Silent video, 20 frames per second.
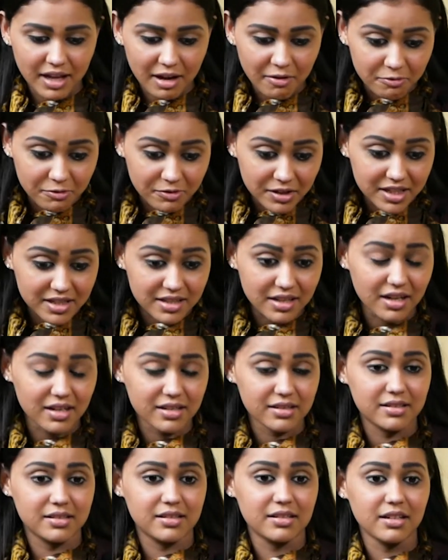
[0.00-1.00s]
every
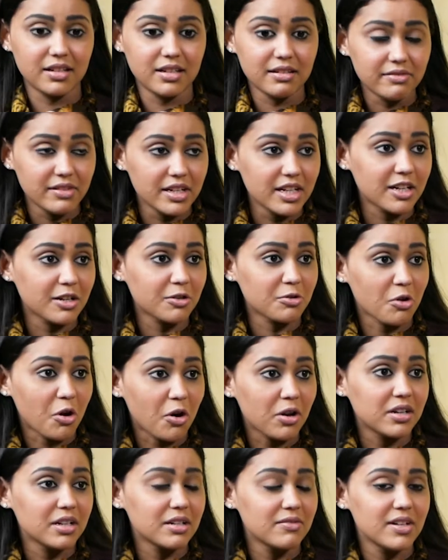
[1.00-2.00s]
dust, living,
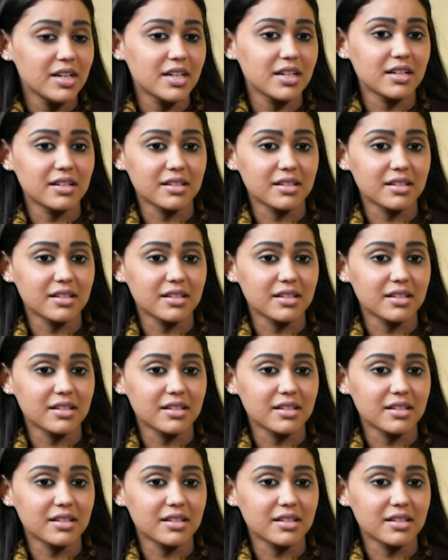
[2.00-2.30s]
non-living,